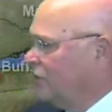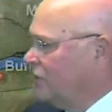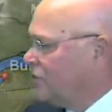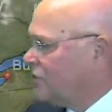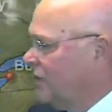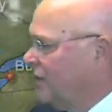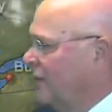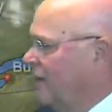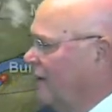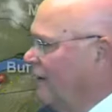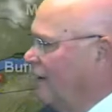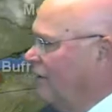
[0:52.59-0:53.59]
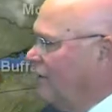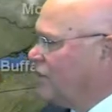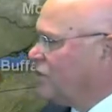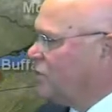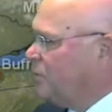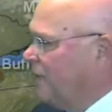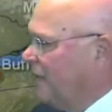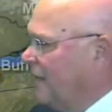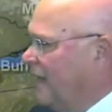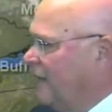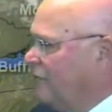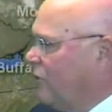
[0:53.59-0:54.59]
You can see all that spinning
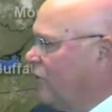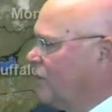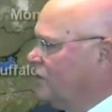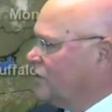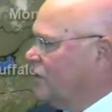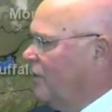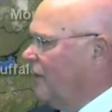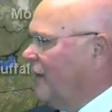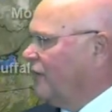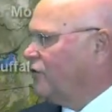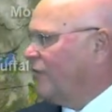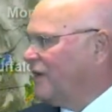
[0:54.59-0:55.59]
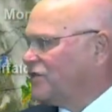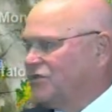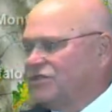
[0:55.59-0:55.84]
out of Arkansas in our direction.